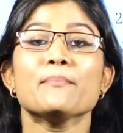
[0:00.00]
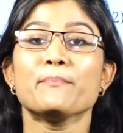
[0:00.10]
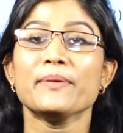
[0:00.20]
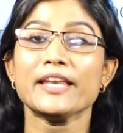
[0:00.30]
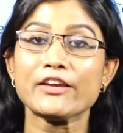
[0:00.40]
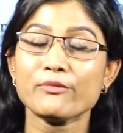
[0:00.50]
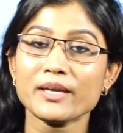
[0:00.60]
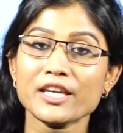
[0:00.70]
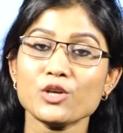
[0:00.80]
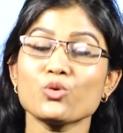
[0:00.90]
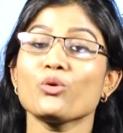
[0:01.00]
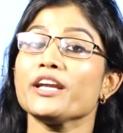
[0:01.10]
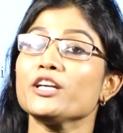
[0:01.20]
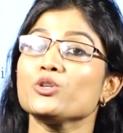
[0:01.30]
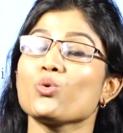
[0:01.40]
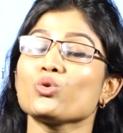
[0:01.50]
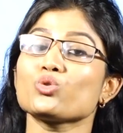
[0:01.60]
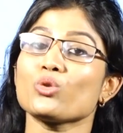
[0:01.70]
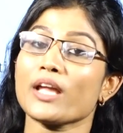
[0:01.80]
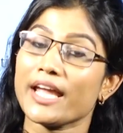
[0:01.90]
believe me, you don't need to go
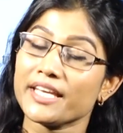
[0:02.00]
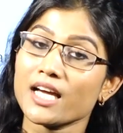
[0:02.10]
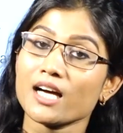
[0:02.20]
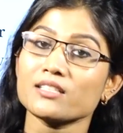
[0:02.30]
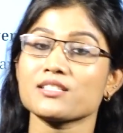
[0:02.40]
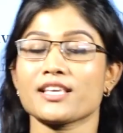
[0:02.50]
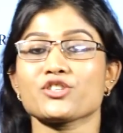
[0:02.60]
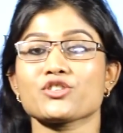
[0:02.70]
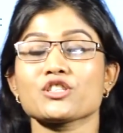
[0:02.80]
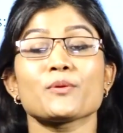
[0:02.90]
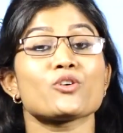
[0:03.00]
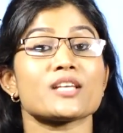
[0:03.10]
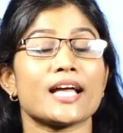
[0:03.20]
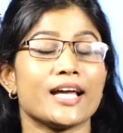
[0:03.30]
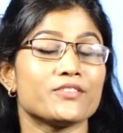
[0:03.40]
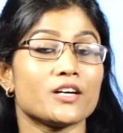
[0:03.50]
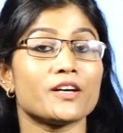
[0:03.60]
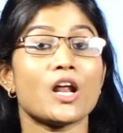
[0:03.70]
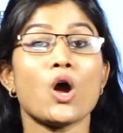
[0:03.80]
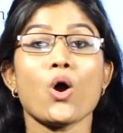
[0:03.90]
through any other sessions because I have
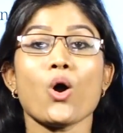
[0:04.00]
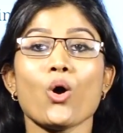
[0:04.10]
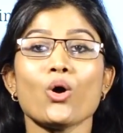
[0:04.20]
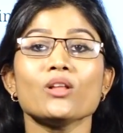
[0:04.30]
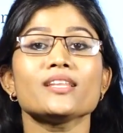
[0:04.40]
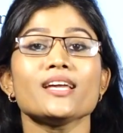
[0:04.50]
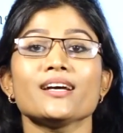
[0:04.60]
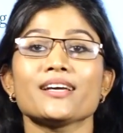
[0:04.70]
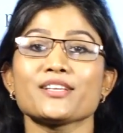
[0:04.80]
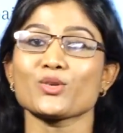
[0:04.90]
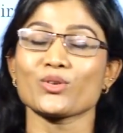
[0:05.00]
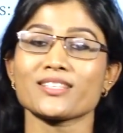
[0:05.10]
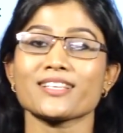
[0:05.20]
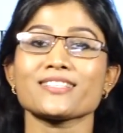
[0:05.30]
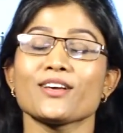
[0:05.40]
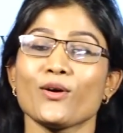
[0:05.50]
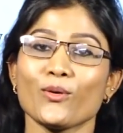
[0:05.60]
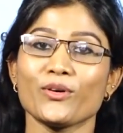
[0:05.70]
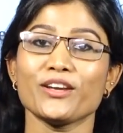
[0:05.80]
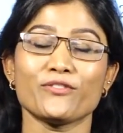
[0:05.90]
covered all the resources
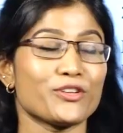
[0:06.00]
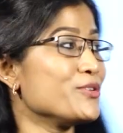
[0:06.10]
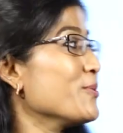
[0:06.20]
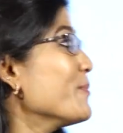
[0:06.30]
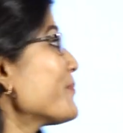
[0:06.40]
only for you.